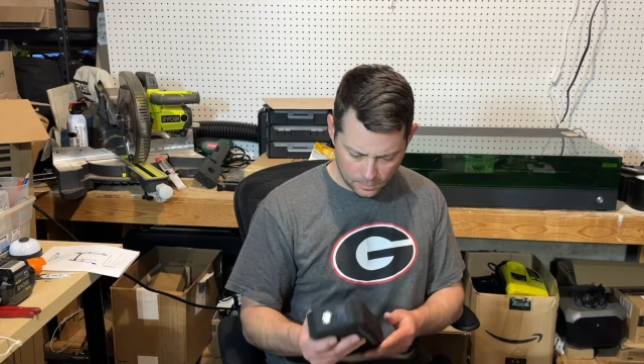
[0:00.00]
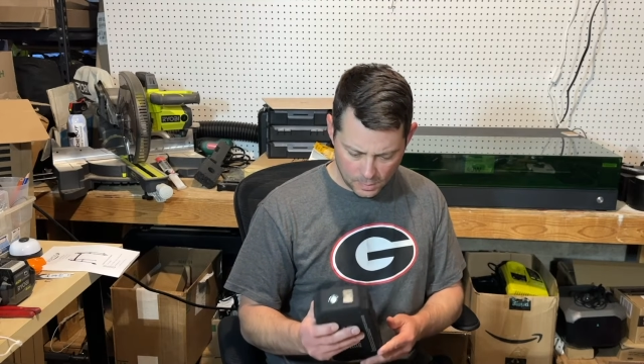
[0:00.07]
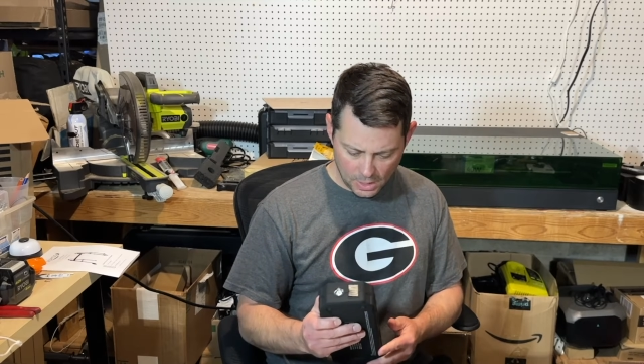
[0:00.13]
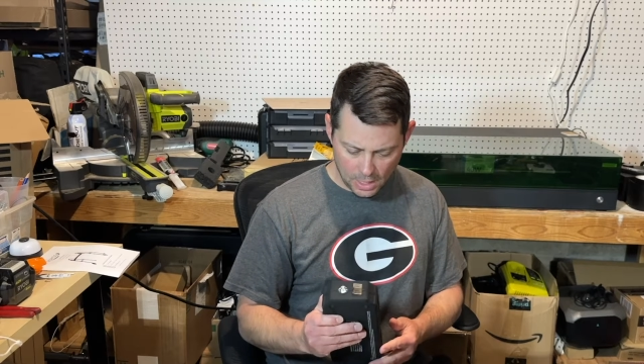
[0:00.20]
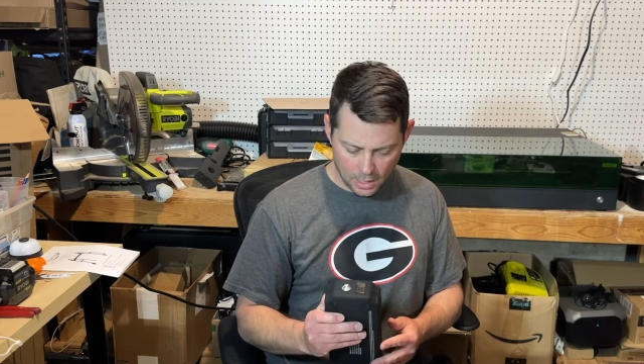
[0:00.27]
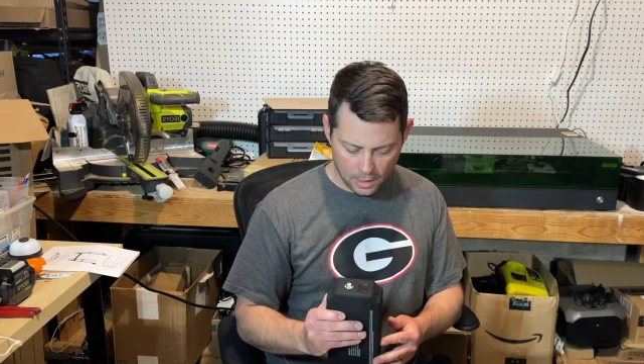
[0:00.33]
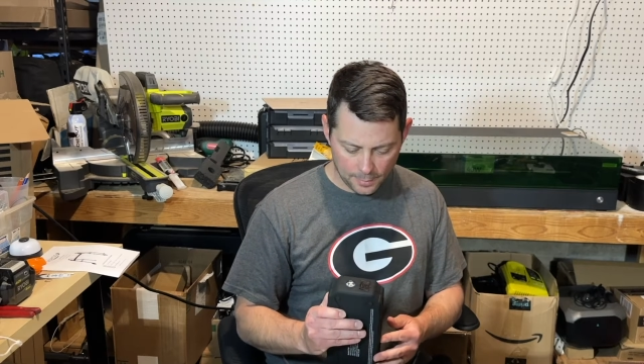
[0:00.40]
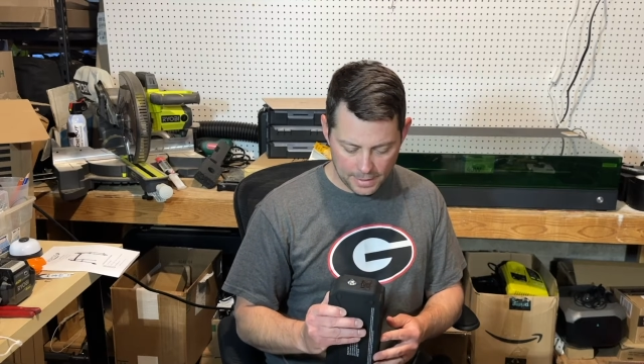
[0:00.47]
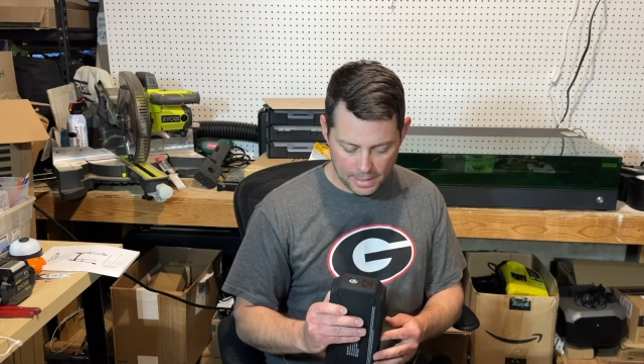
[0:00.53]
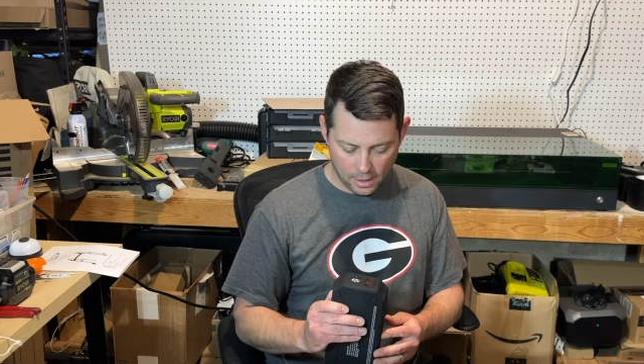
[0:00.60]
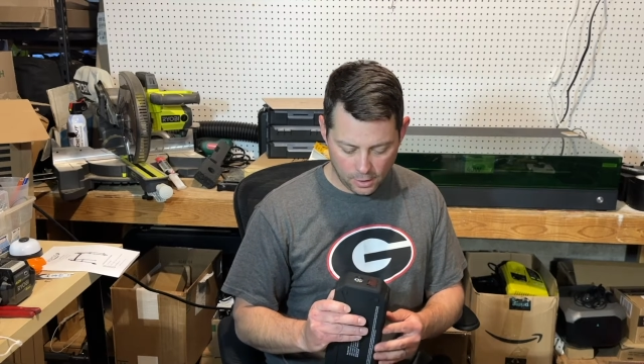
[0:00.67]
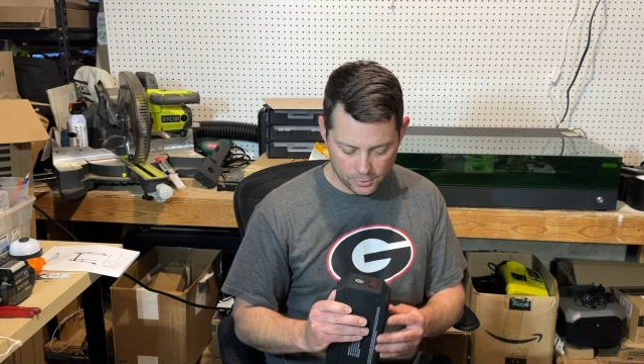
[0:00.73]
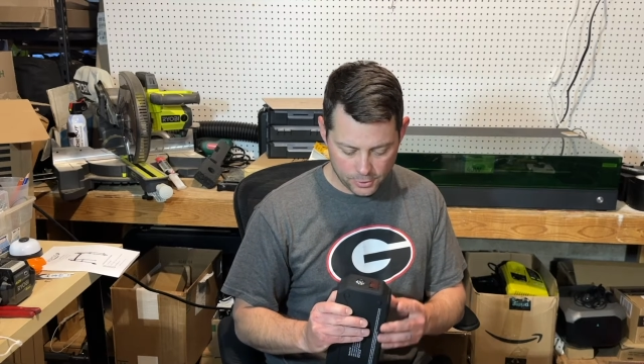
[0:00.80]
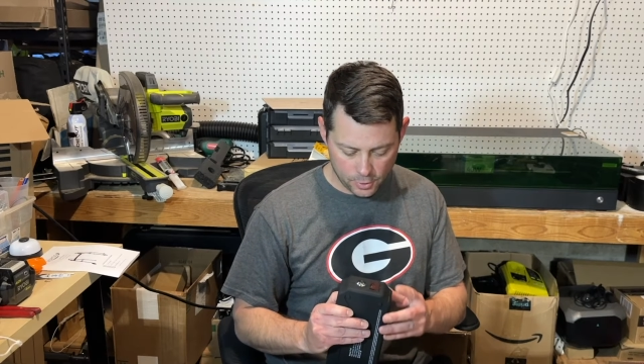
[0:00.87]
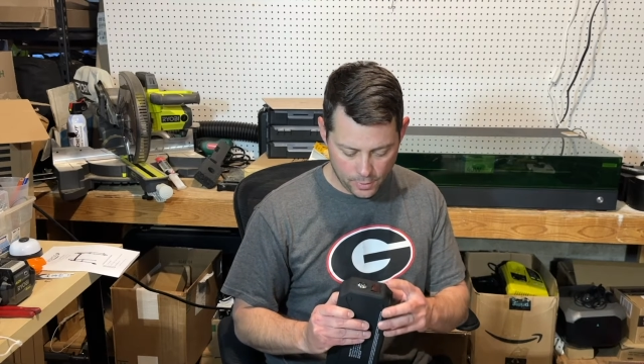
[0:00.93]
It
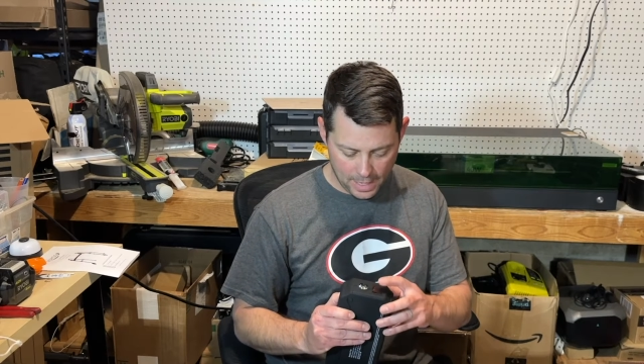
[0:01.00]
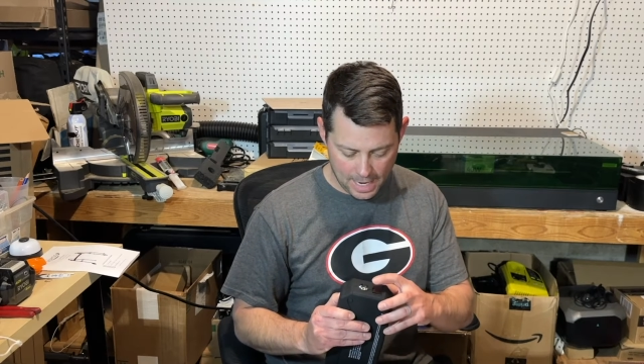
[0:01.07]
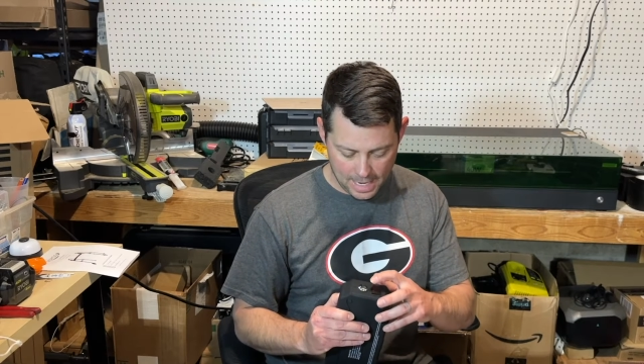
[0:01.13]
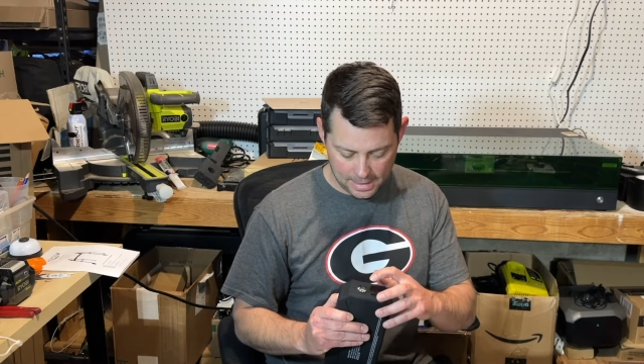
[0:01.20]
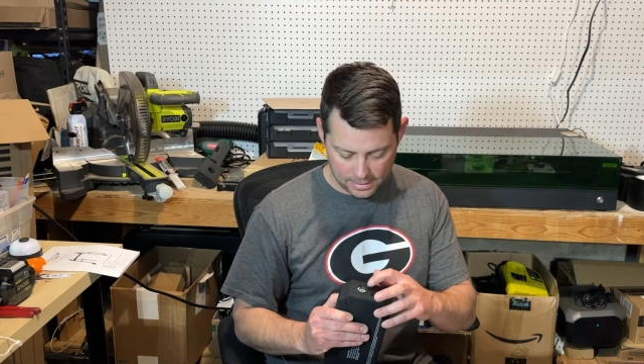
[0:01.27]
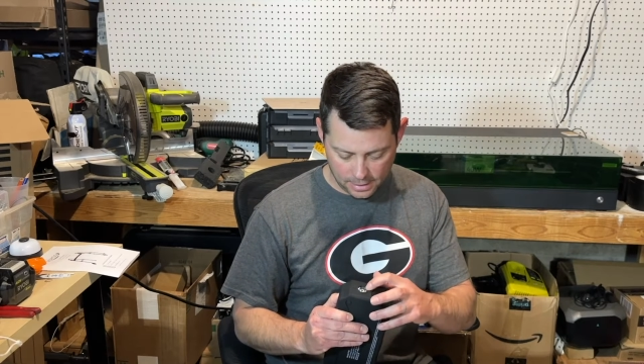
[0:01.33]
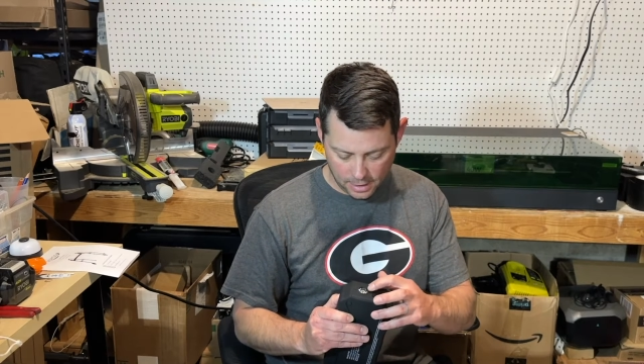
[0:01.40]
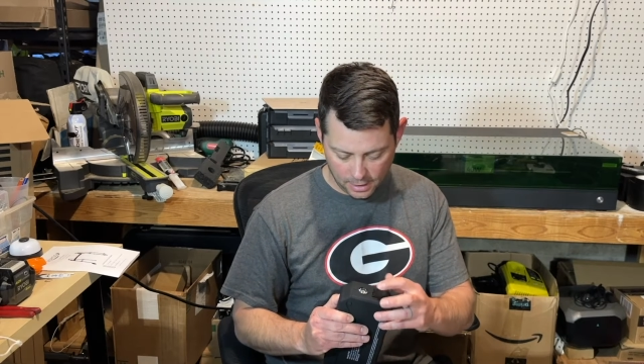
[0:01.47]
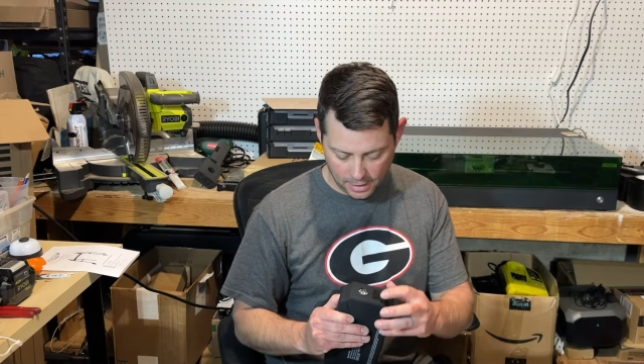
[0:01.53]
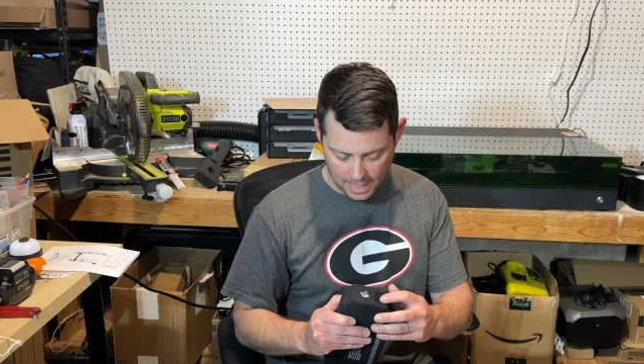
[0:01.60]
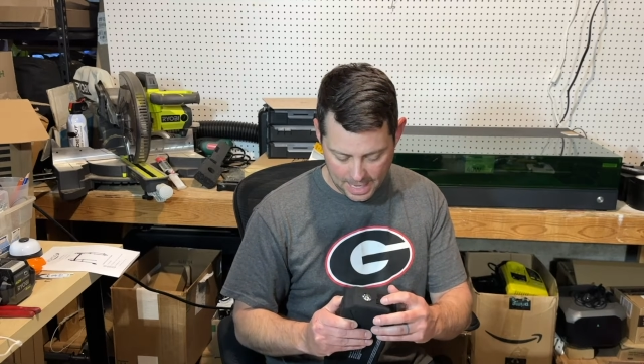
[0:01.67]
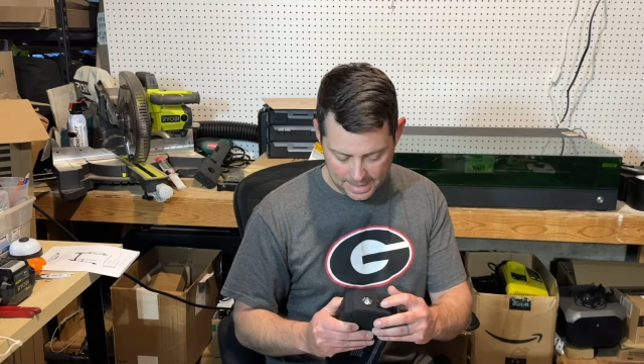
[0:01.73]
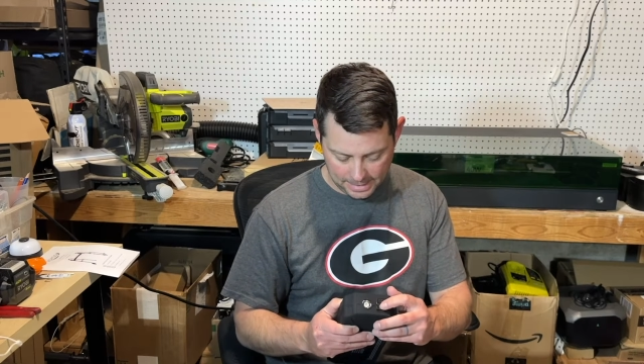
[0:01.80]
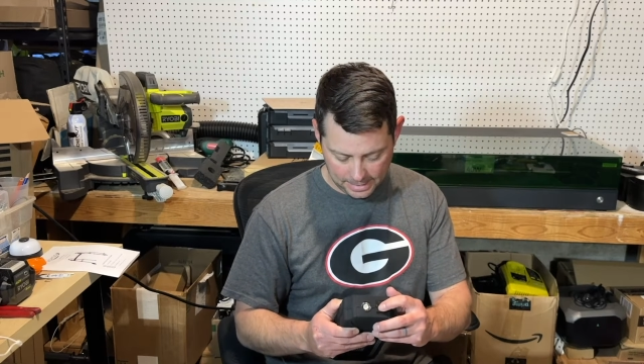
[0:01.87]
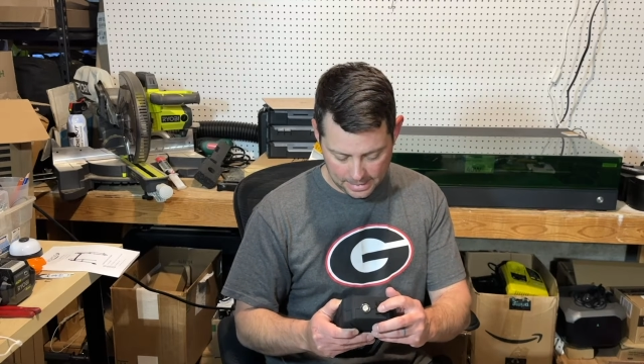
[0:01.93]
also has a
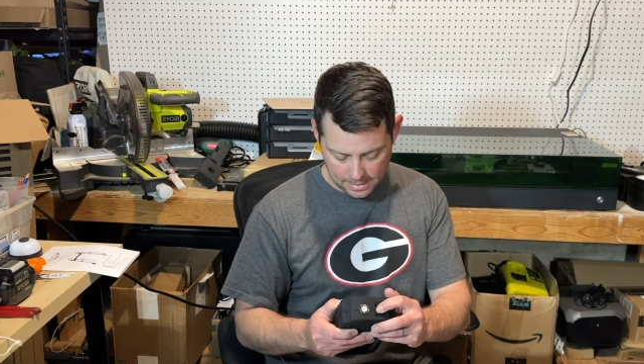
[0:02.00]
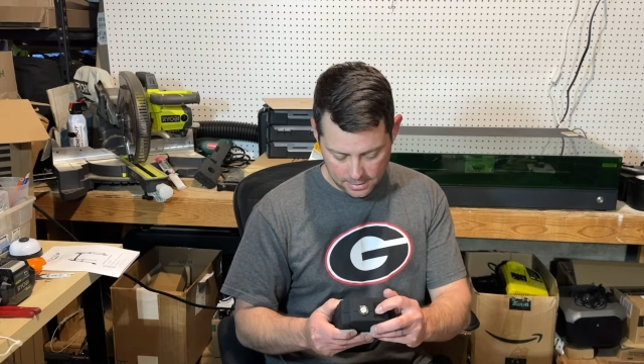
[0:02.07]
light.